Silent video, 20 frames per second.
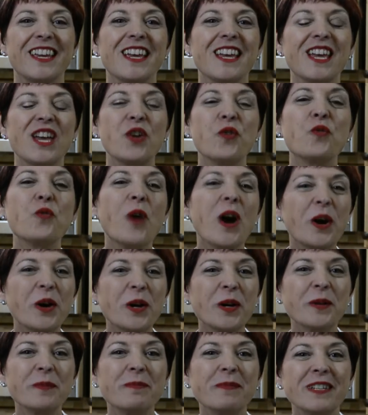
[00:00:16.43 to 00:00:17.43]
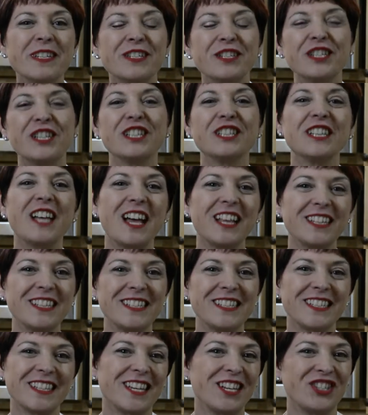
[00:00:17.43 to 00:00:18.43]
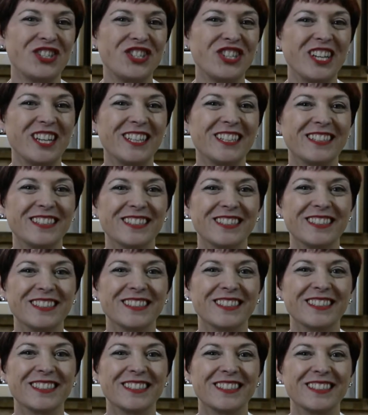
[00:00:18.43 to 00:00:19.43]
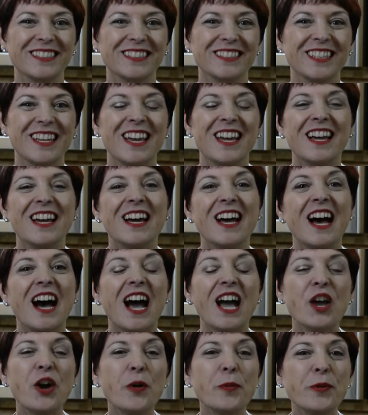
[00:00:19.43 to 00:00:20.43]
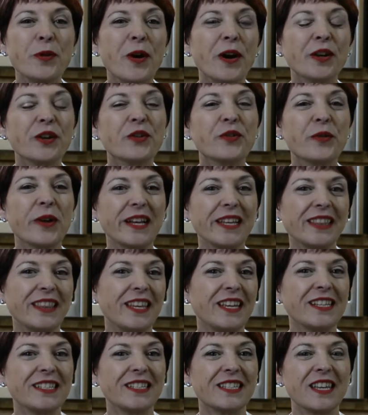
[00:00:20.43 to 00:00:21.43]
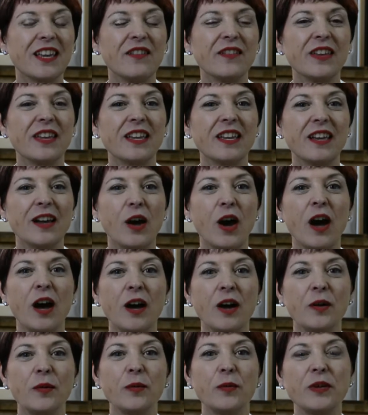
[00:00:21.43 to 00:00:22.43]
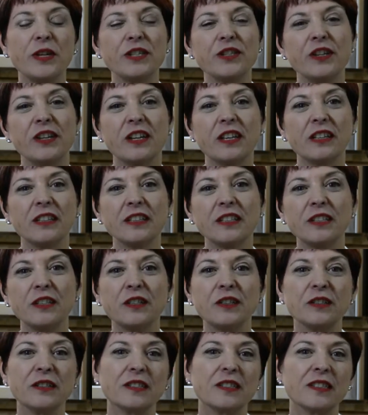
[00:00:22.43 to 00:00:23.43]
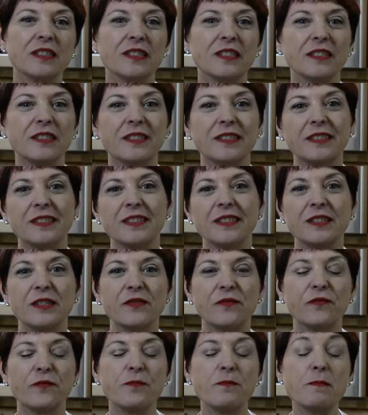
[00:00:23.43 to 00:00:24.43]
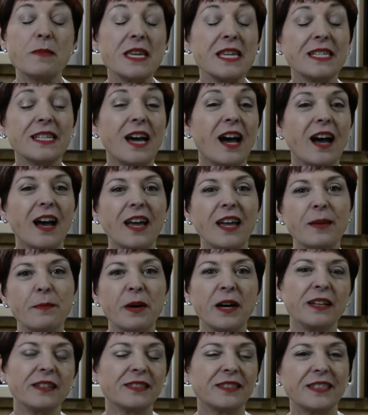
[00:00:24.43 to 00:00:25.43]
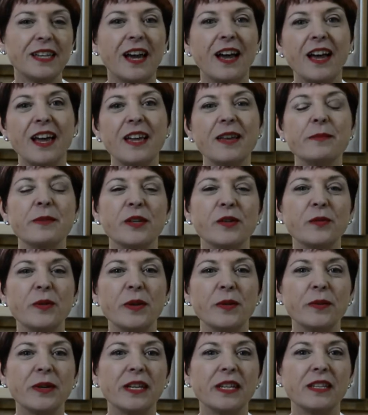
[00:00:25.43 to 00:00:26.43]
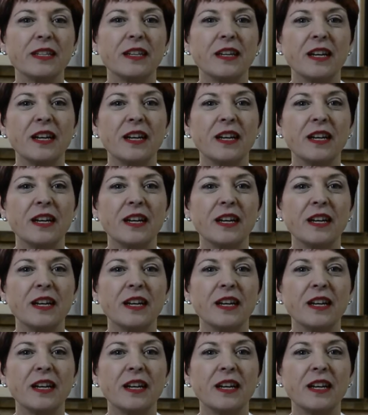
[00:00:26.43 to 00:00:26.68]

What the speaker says: and welcome to Lolly's Kitchen. I hope you had a great Thanksgiving. We took a little me time, us time, and we went